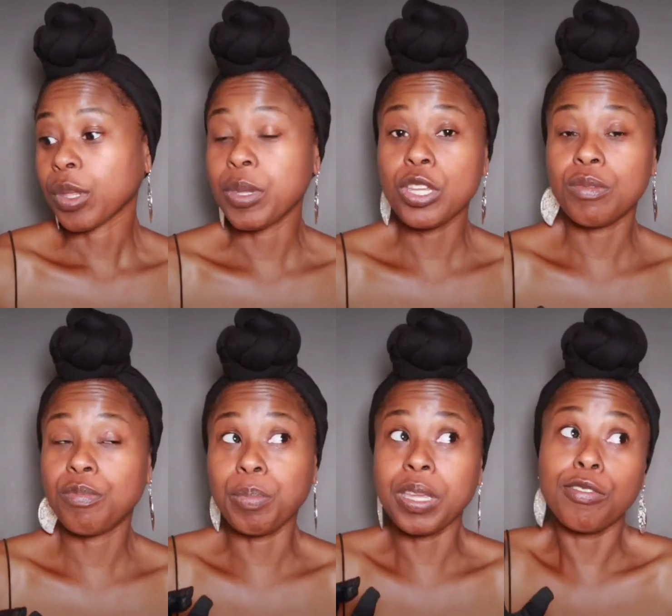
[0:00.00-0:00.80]
be
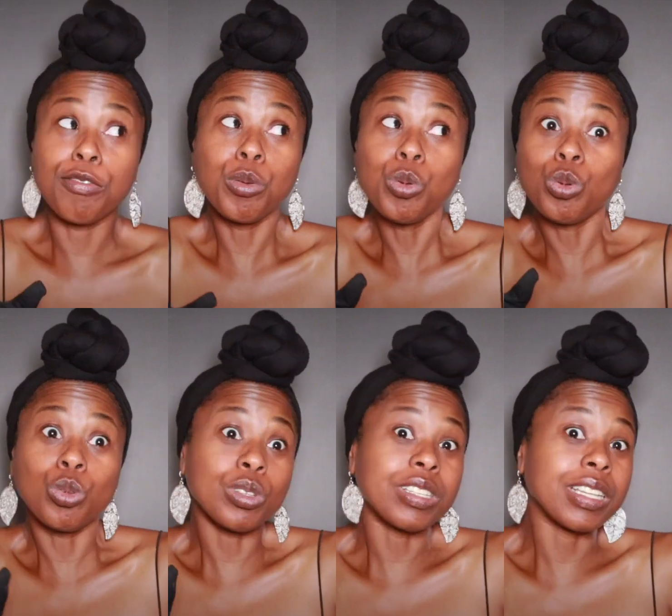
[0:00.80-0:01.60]
be
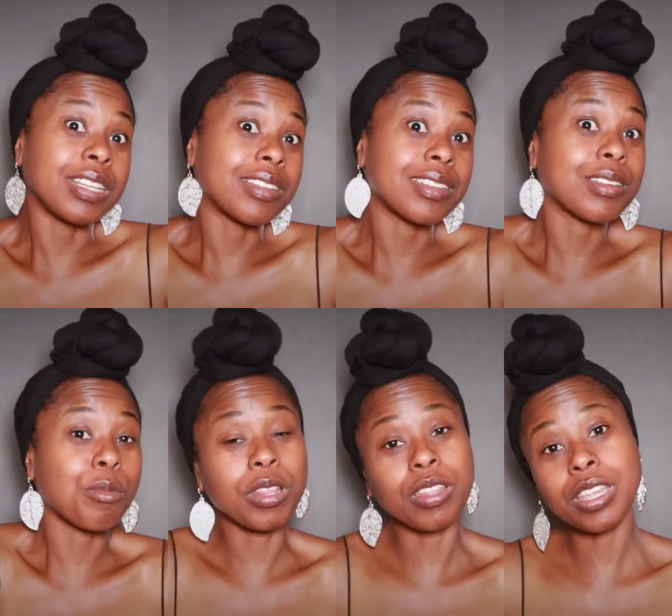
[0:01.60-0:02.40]
fooled into
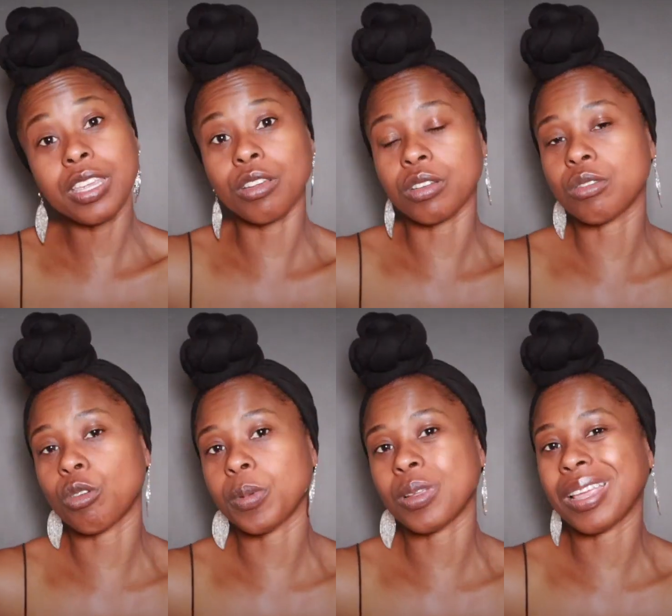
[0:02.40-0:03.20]
someone thinking you're a
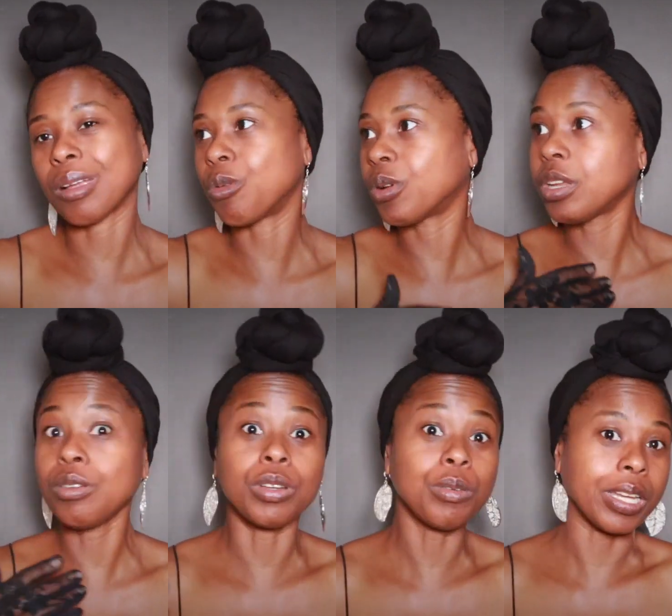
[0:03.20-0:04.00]
Scorpio. Like, what are
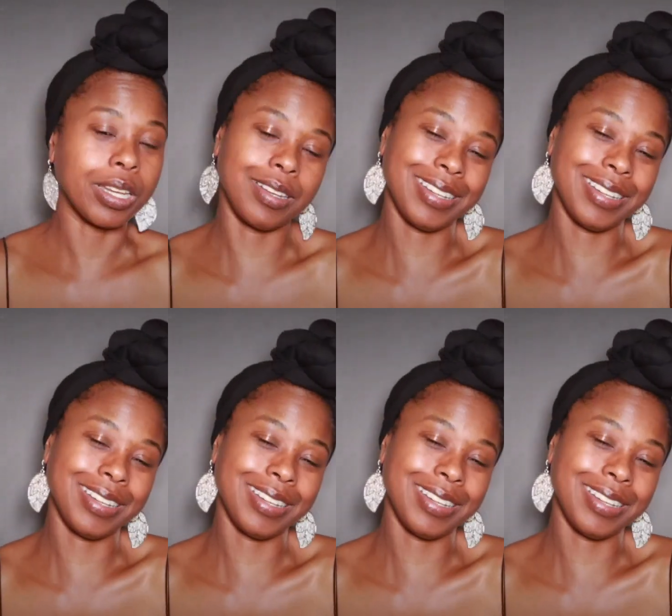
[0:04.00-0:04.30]
you doing?